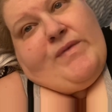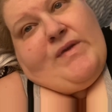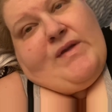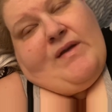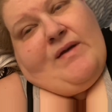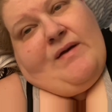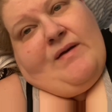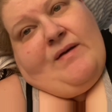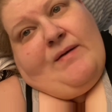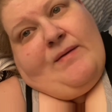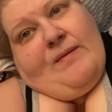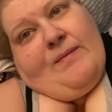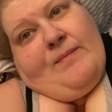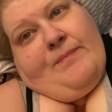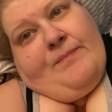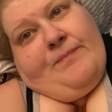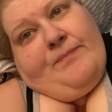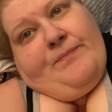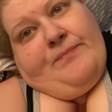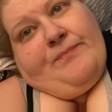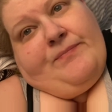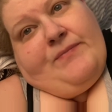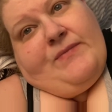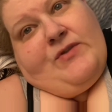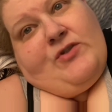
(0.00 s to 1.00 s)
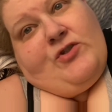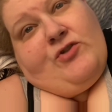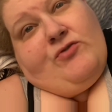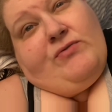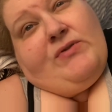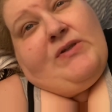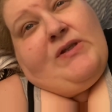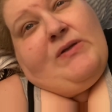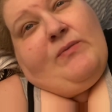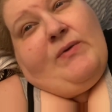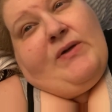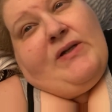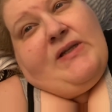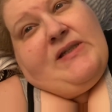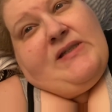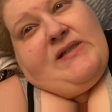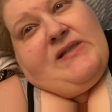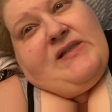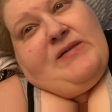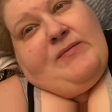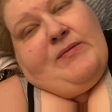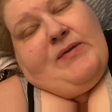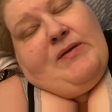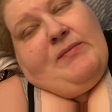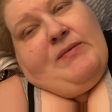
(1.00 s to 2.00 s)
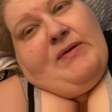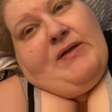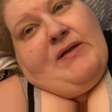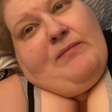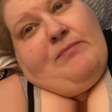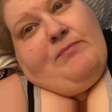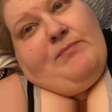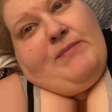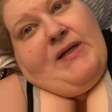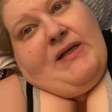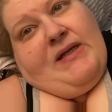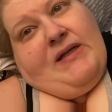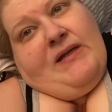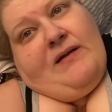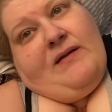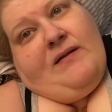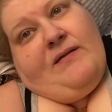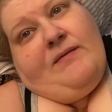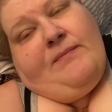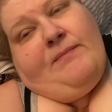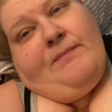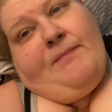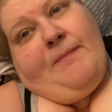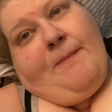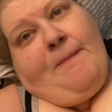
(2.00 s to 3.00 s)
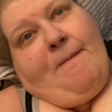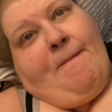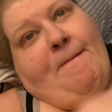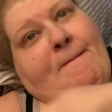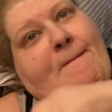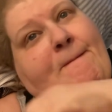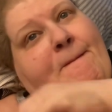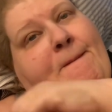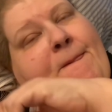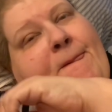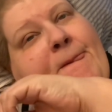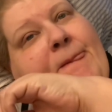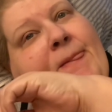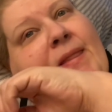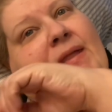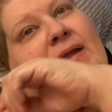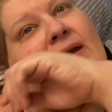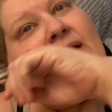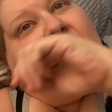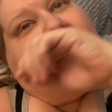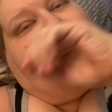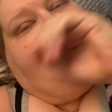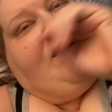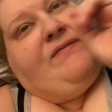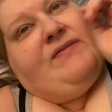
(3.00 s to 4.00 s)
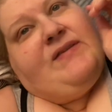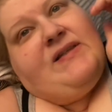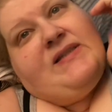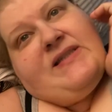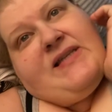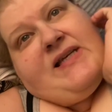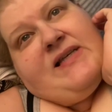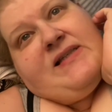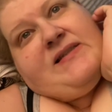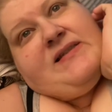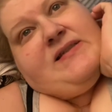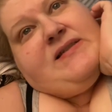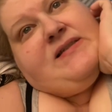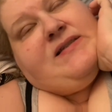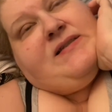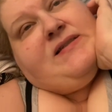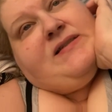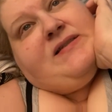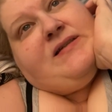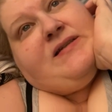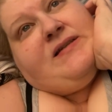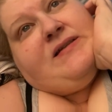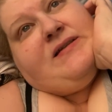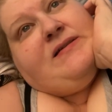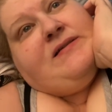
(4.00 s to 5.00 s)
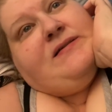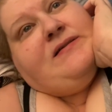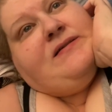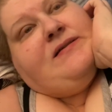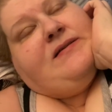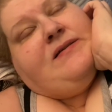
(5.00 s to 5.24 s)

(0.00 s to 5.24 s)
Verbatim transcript: Um, she really wanted to see me be admitted and have the tests done.